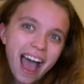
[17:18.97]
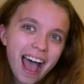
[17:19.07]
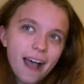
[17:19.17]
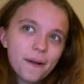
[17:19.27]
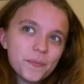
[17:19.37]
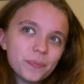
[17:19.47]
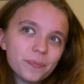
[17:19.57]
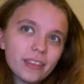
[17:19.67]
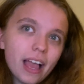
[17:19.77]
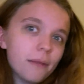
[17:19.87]
I'm
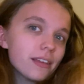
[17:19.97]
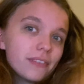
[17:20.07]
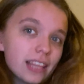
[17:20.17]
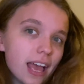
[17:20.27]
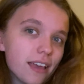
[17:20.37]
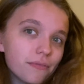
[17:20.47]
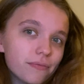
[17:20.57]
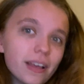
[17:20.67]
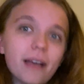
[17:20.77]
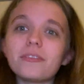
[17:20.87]
living
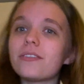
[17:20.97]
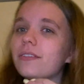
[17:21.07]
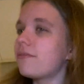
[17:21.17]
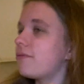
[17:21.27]
life. I'm doing